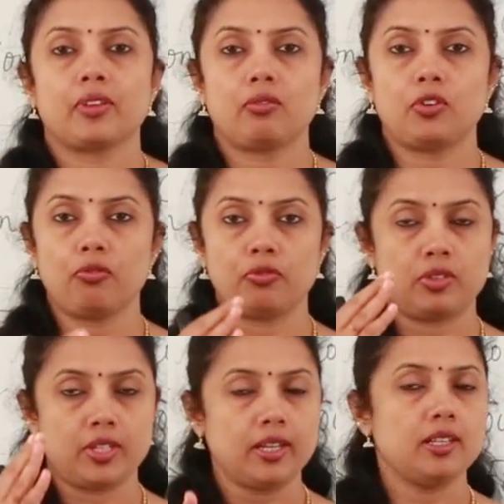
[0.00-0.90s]
You
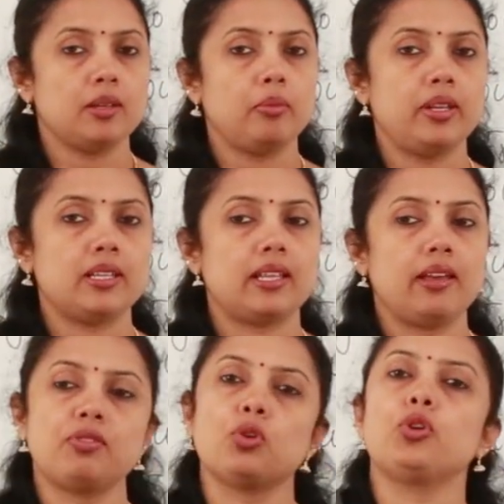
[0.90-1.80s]
have taken somebody's
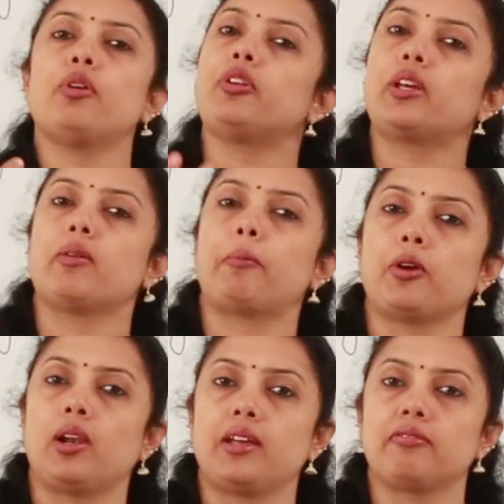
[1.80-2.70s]
life, so you have to give up
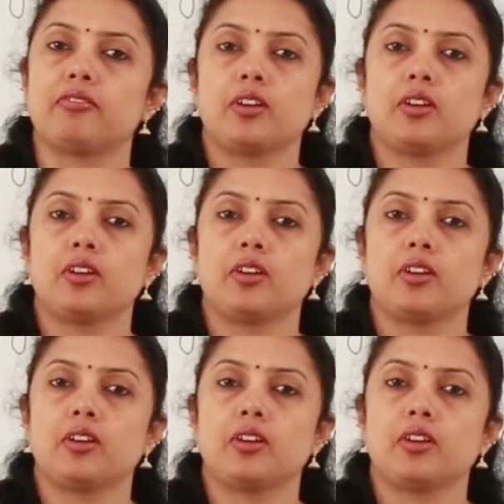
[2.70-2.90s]
your life.